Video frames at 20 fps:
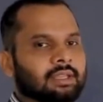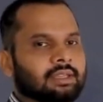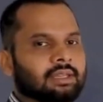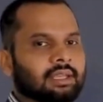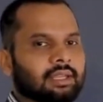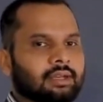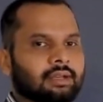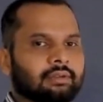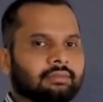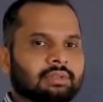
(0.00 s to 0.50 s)

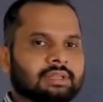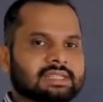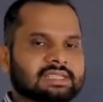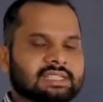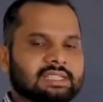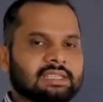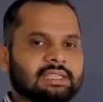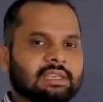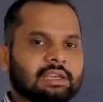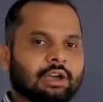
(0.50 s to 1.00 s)
then we'll
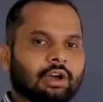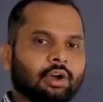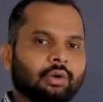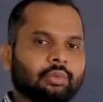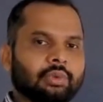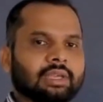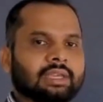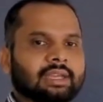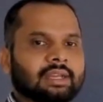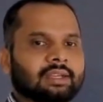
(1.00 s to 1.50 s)
see how
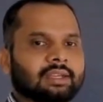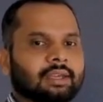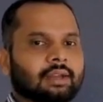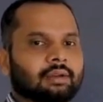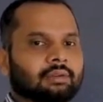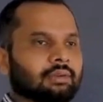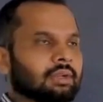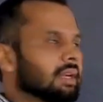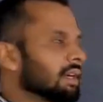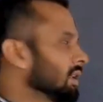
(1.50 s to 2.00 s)
we can
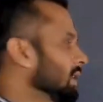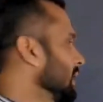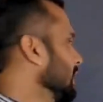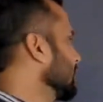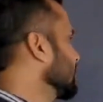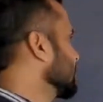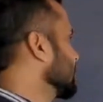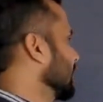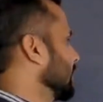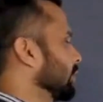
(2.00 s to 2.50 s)
calculate
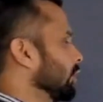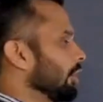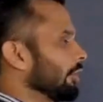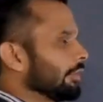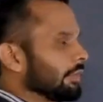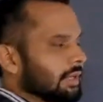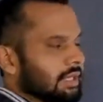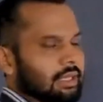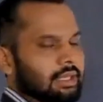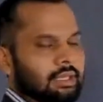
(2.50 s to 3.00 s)
that set
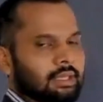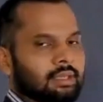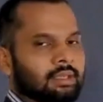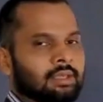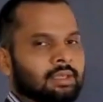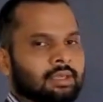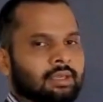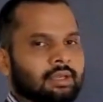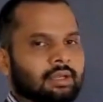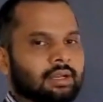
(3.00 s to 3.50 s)
of
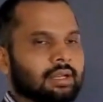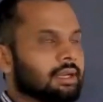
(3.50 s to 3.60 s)
A,